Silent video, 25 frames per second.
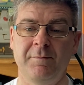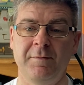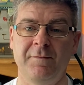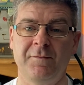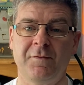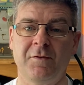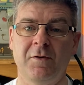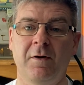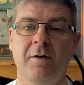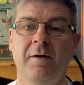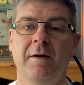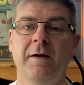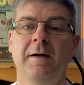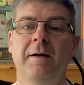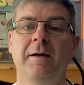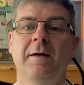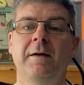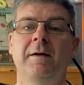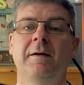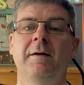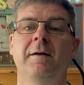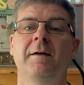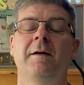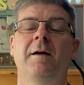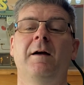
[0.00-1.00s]
You've got,
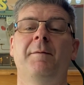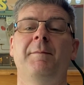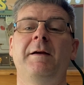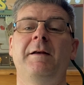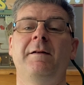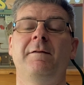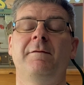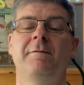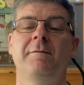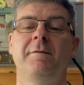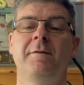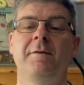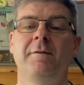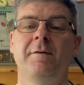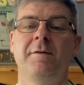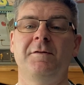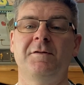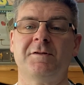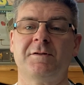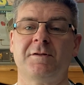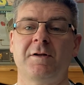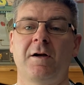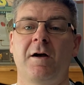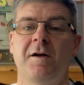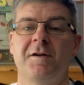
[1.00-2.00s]
I mean, you
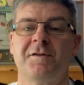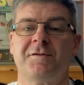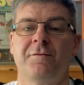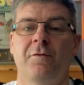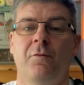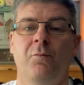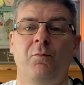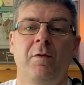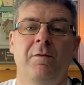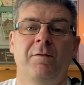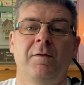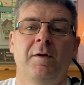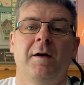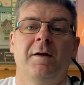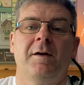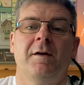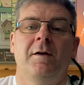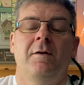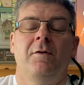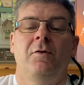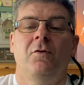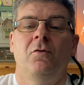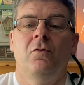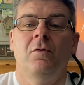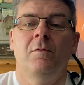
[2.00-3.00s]
starts off with like a
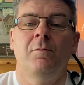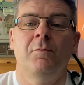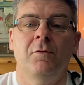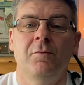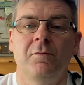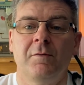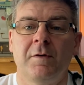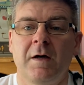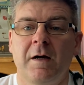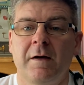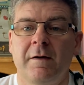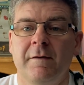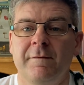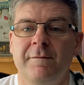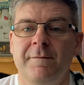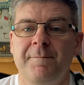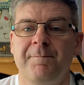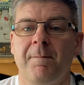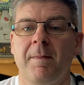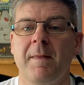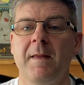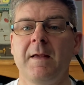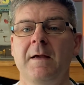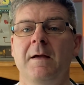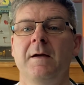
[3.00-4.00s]
normal kind of
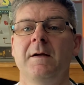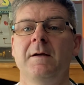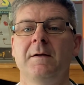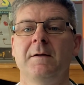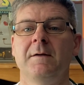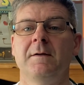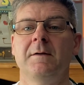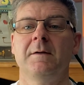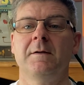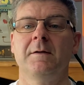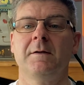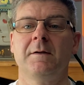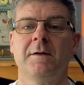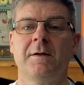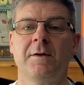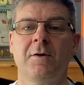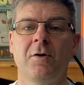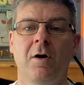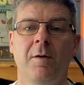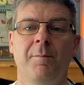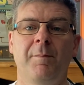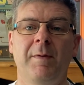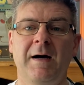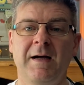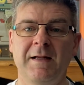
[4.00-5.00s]

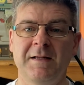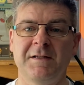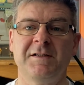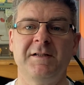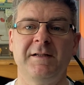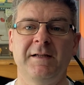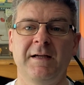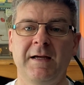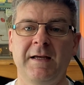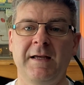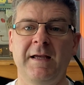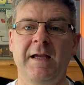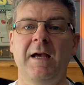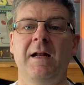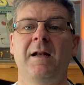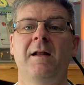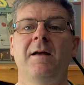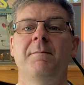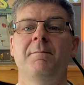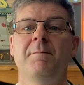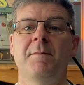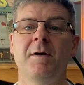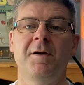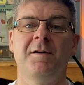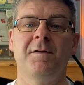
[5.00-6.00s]
cop hunting a killer
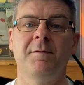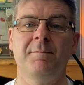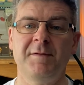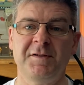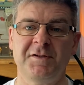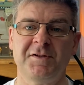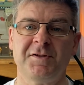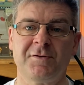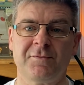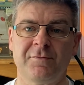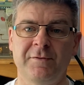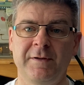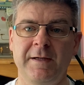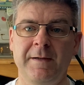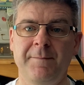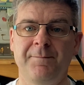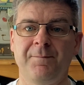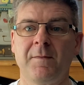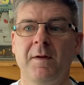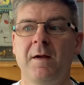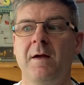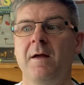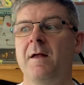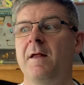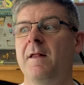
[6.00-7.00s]
murder mystery.
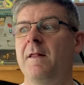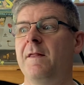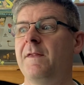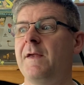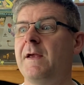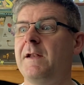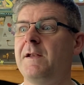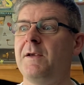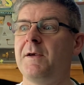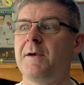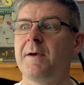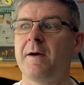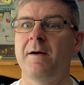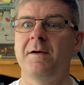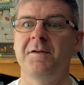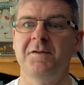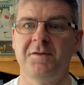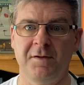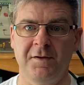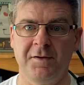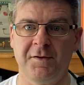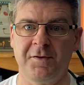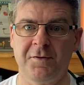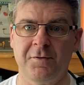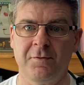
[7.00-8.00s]
Then you go into
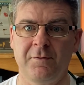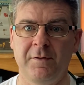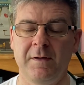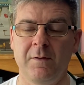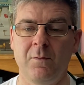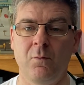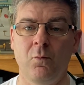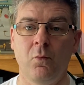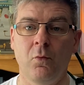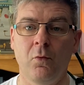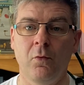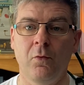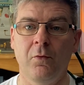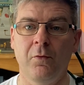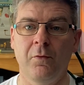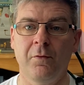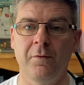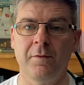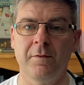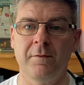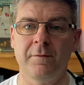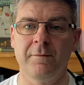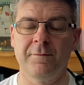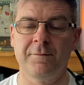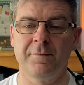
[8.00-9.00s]
the Korean War
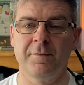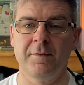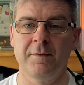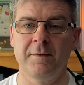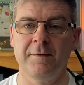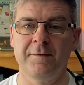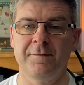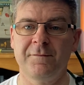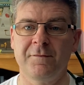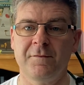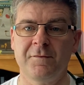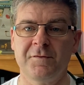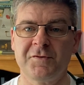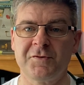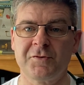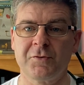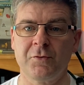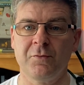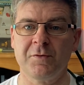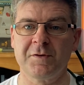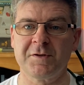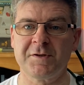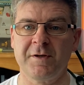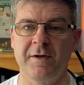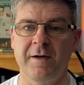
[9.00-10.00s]
for a
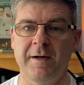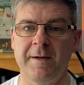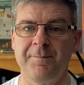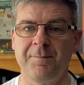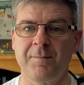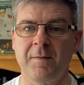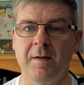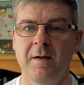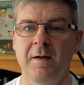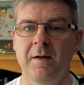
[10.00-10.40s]
short time.